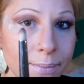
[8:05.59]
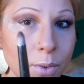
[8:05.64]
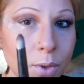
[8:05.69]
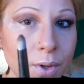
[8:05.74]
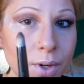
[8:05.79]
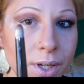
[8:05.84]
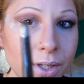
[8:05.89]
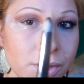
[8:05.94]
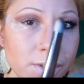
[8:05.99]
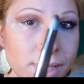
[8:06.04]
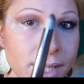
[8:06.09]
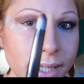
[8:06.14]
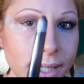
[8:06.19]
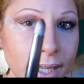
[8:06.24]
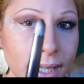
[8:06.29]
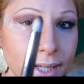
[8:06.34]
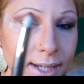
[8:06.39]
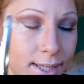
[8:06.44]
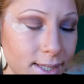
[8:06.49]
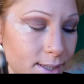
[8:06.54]
I'm going to take
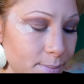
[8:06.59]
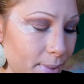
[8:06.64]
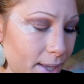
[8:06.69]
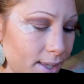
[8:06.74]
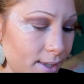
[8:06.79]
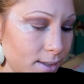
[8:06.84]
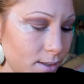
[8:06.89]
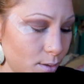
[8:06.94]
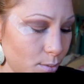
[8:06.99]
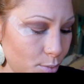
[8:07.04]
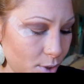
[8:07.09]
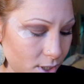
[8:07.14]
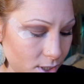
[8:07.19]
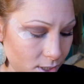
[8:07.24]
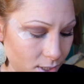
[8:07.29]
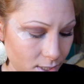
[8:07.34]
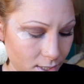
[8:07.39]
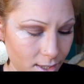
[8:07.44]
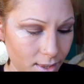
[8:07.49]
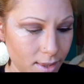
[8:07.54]
a nice pencil
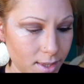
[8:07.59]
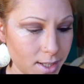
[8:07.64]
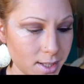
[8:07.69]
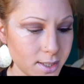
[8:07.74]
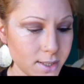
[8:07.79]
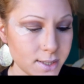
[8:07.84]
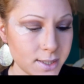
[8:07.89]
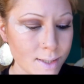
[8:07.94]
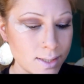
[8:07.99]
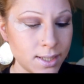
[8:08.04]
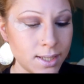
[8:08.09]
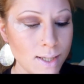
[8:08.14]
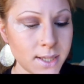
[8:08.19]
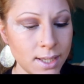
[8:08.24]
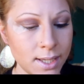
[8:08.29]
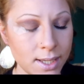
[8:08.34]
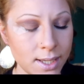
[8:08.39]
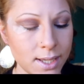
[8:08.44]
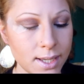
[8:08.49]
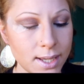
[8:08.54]
brush like this,
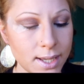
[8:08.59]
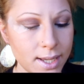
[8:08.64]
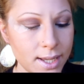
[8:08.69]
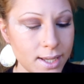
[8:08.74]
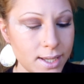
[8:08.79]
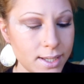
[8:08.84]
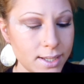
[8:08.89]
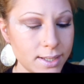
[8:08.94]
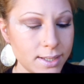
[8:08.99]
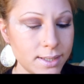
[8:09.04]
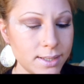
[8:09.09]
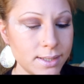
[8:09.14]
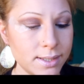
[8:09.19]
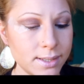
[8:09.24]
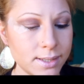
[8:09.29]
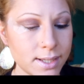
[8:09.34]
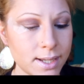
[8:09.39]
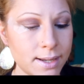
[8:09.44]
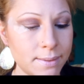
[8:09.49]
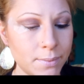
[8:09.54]

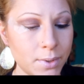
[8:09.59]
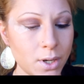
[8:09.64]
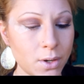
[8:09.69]
and I'm